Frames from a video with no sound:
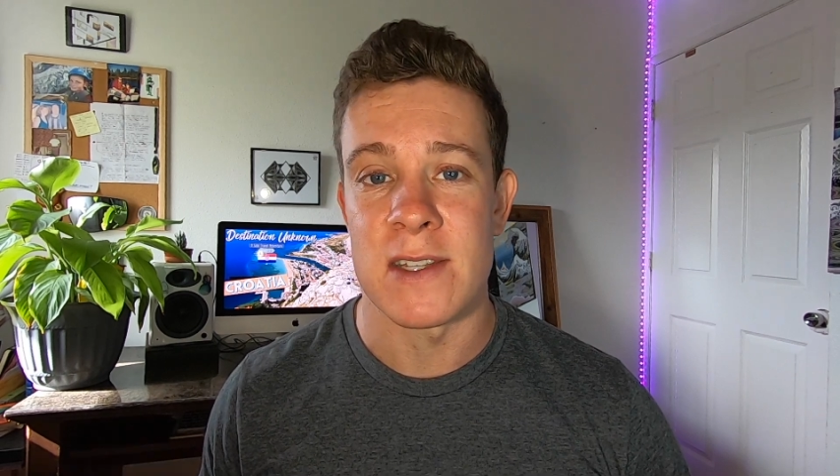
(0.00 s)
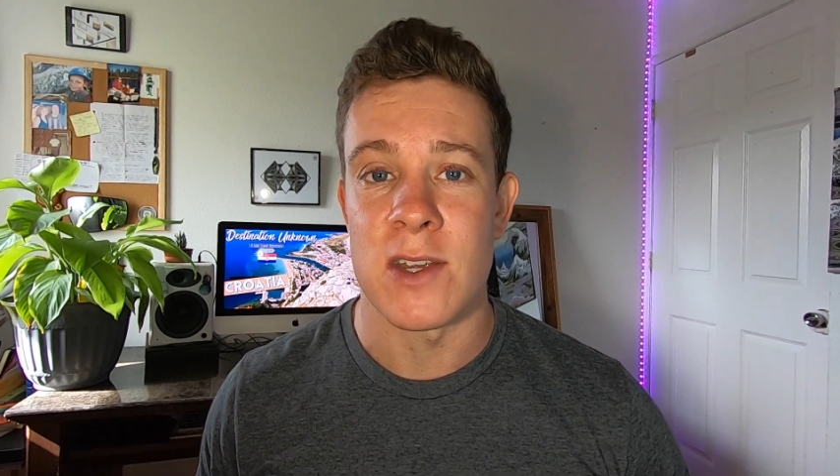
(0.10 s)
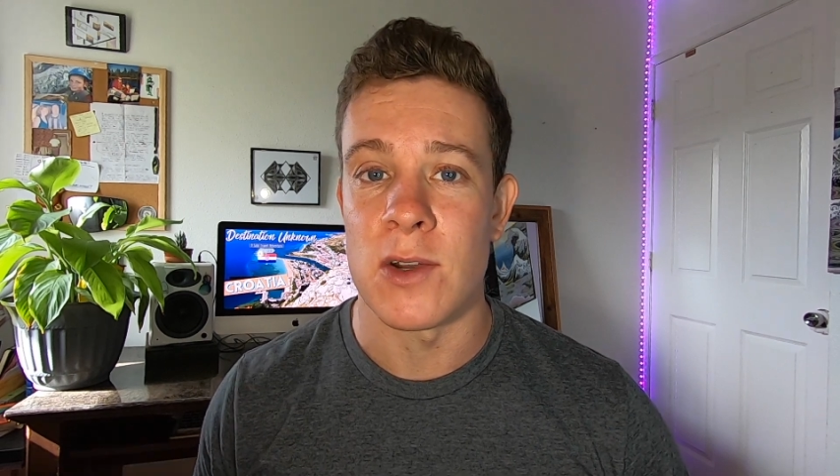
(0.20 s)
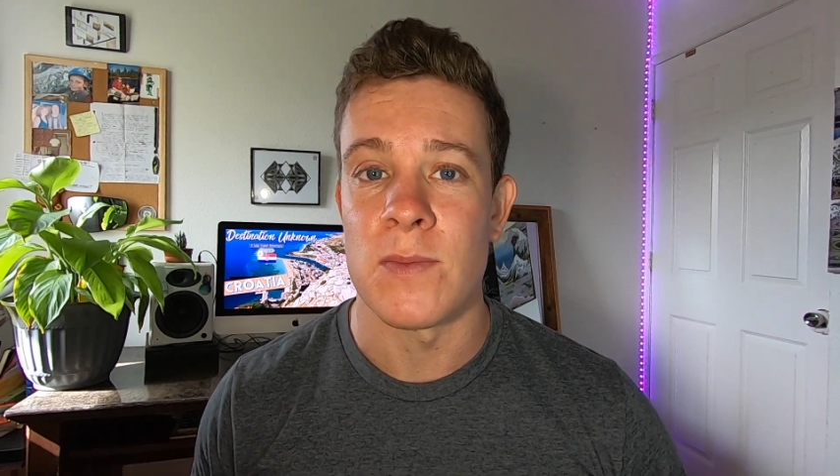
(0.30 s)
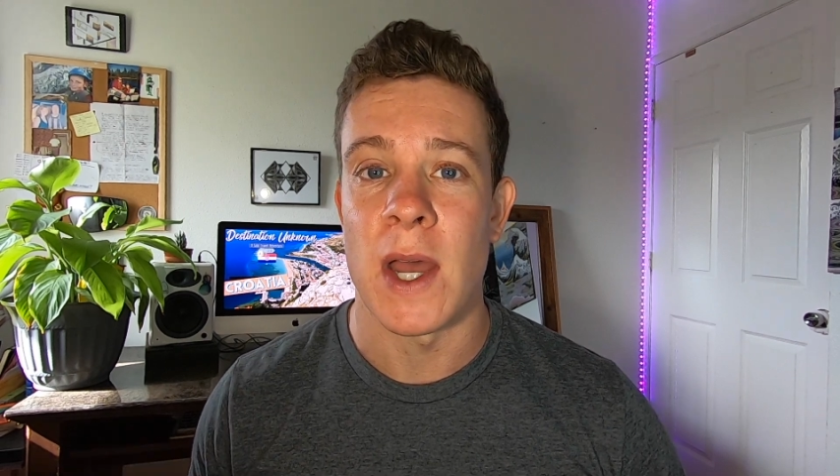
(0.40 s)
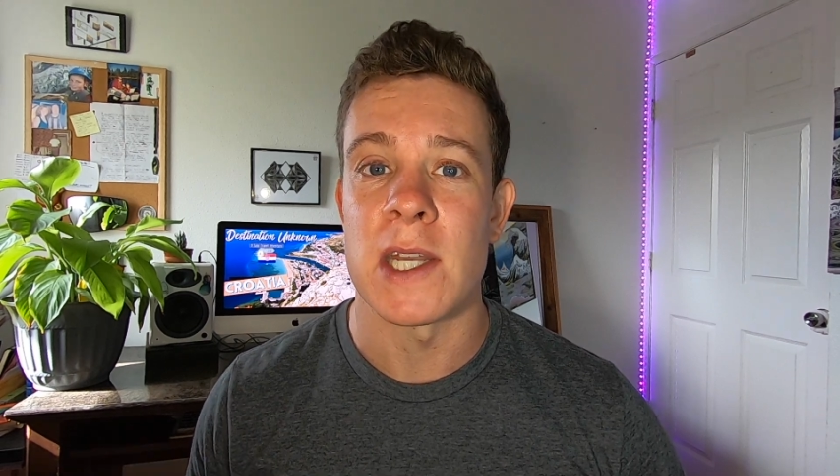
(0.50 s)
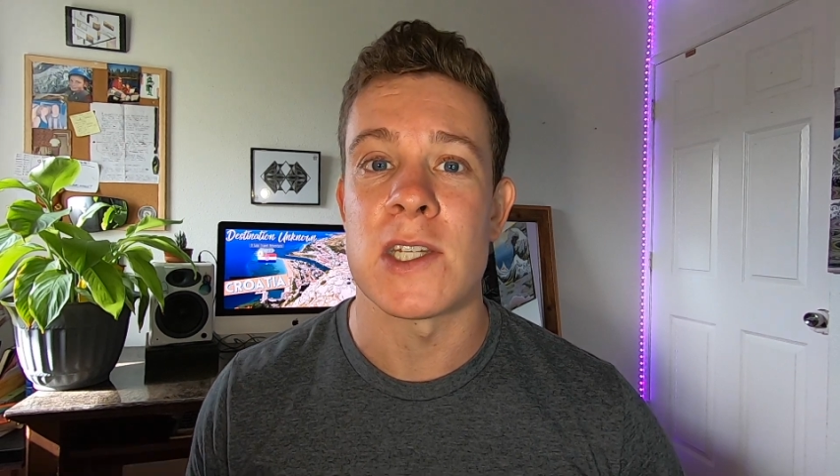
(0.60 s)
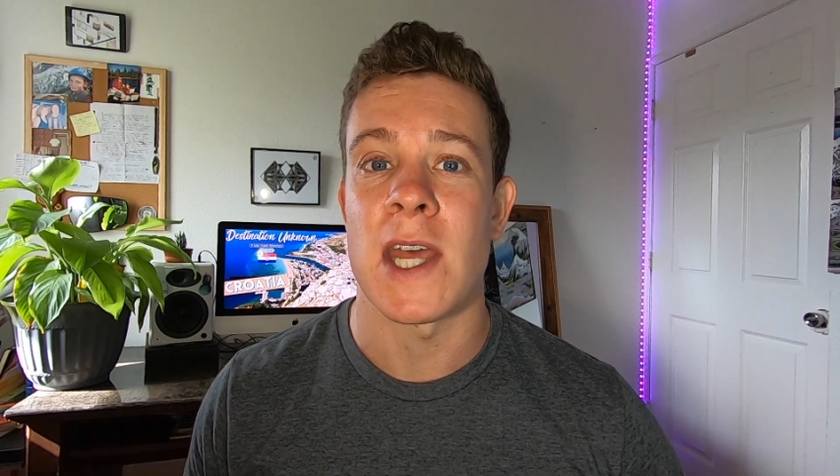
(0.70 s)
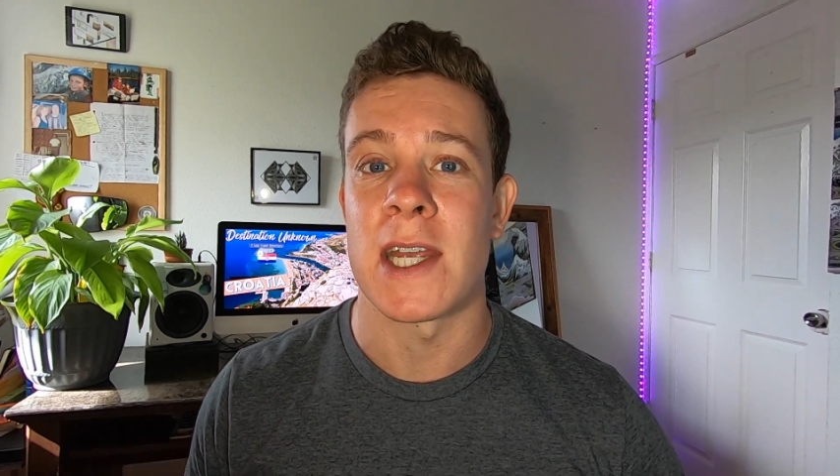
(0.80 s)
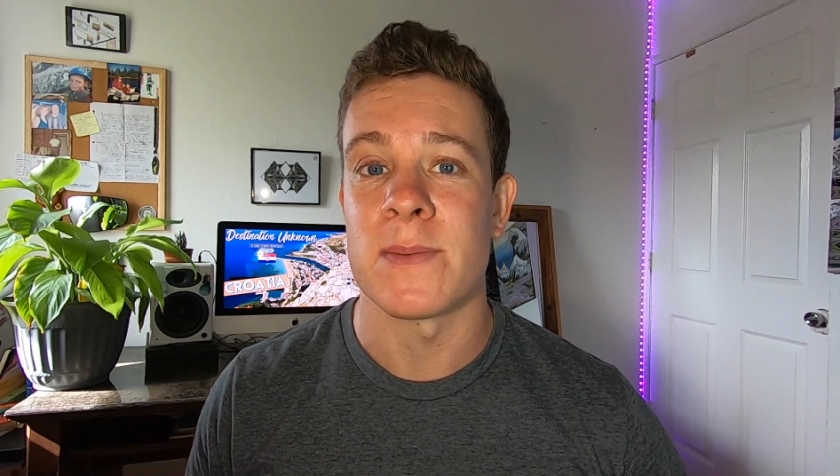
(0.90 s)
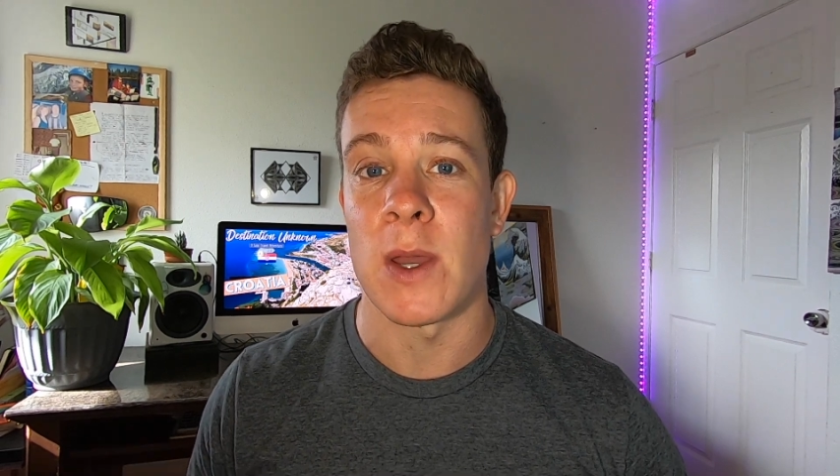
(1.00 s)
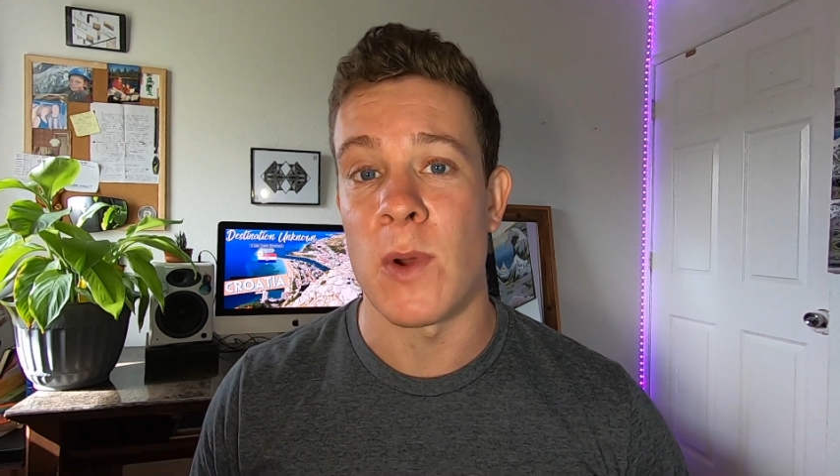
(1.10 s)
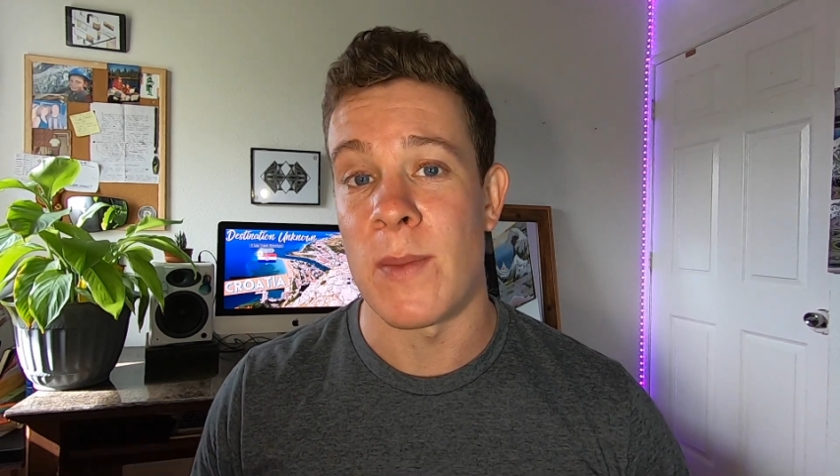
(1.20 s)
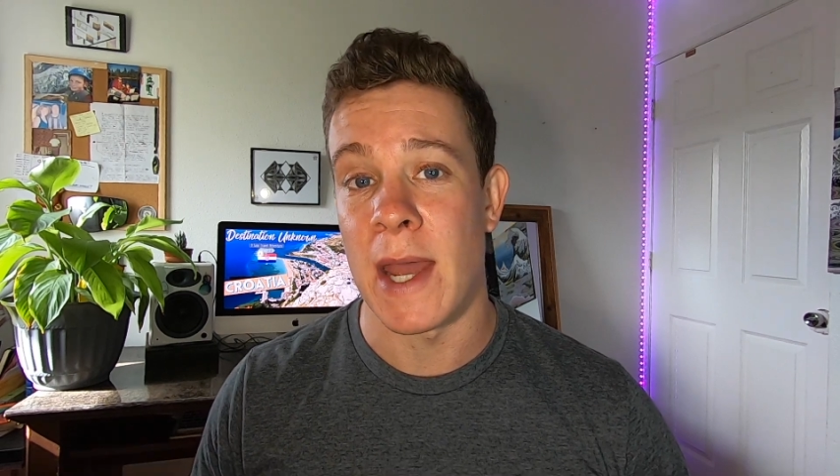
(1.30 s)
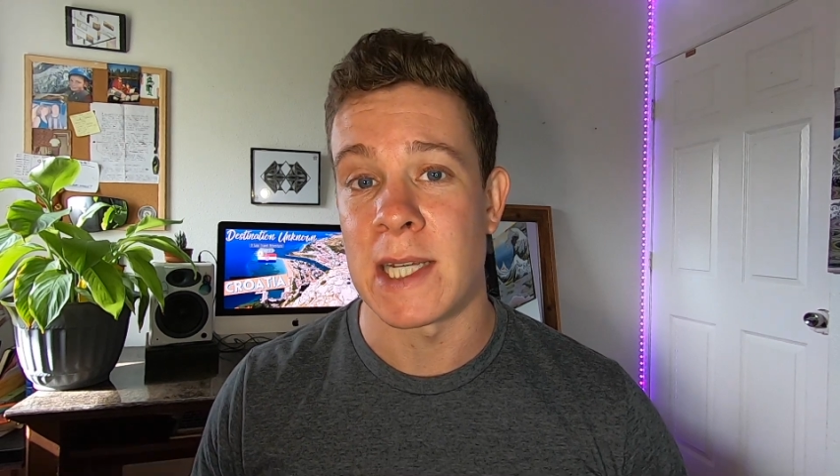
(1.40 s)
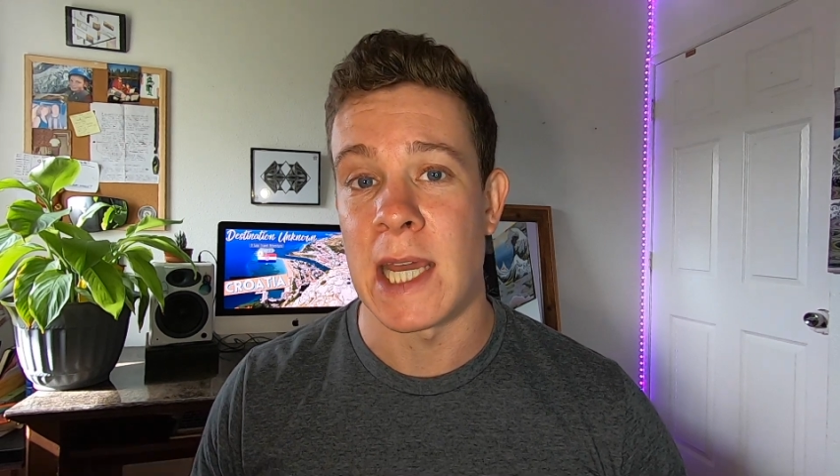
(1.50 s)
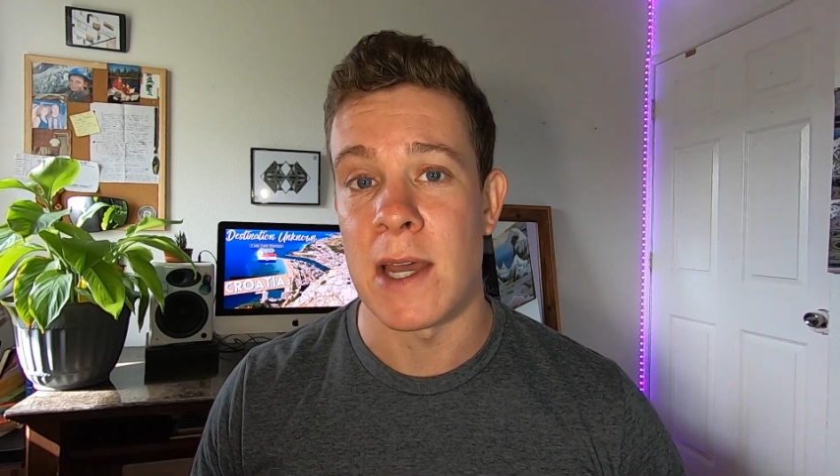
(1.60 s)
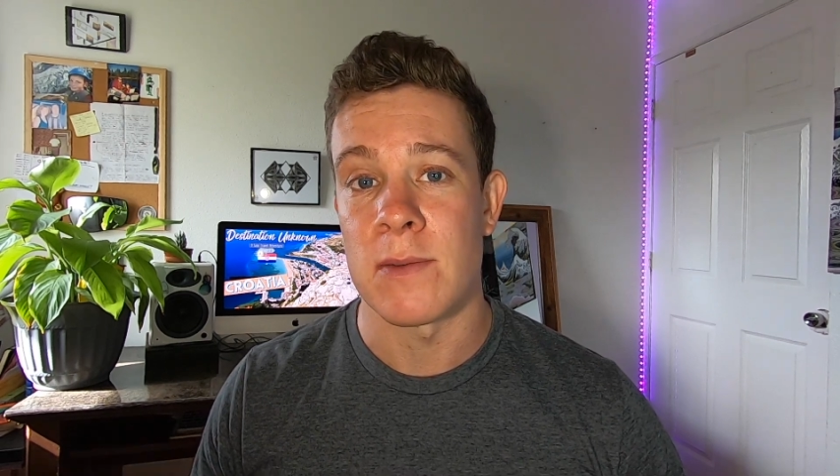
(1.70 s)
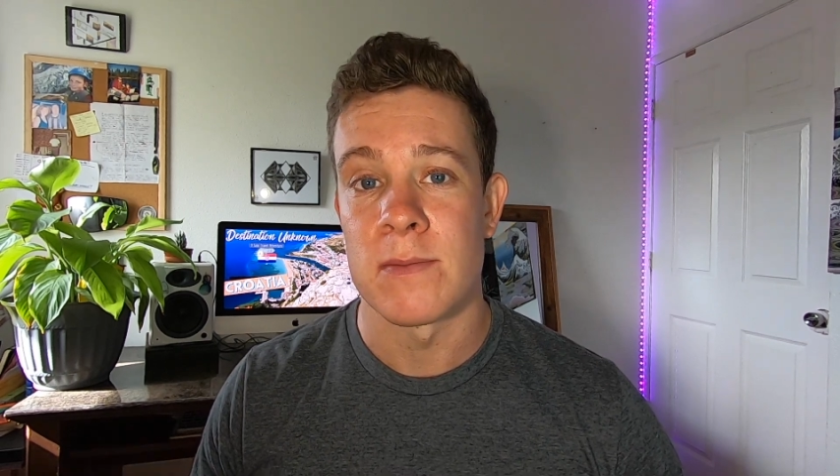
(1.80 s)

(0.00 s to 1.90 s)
so I just hiked my way back down.